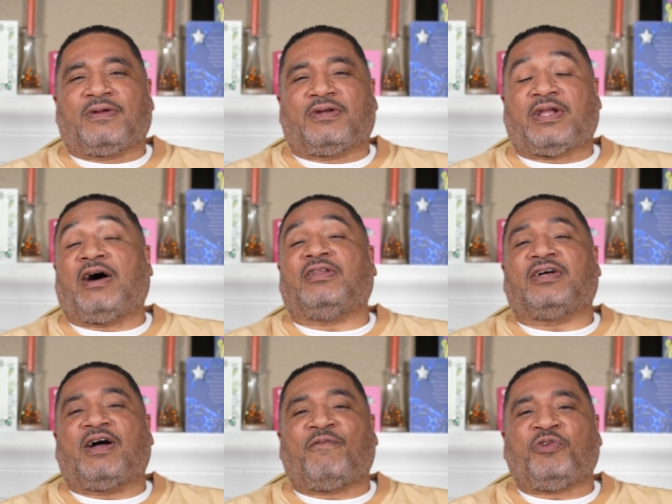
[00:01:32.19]
because I'll
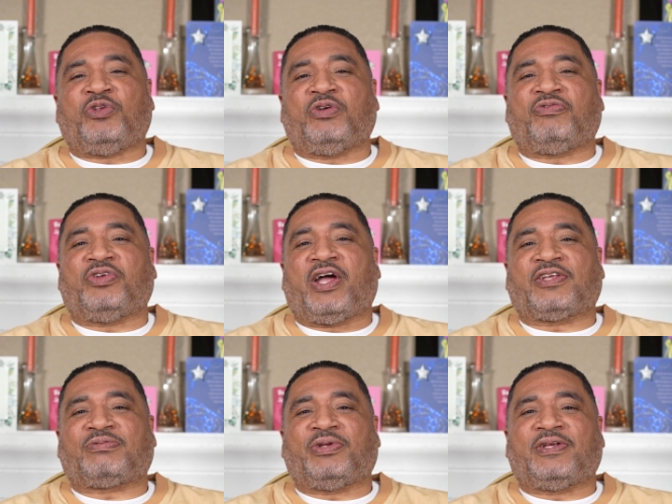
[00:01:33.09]
look out for you if you
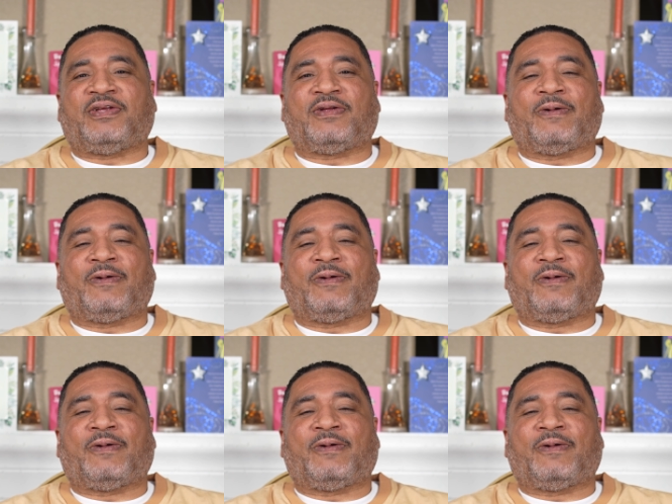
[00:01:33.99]
ask me.